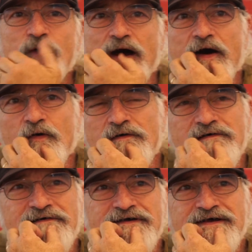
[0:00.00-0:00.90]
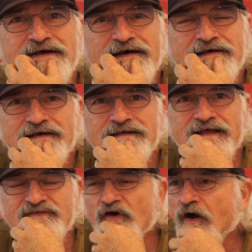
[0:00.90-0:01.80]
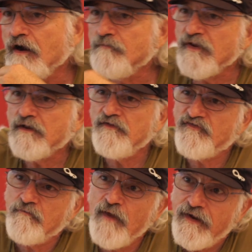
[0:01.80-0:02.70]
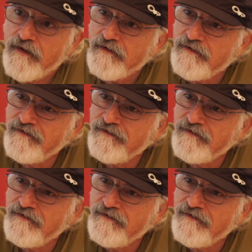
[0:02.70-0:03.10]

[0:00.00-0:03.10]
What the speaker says: Wow. That's hard because there are many.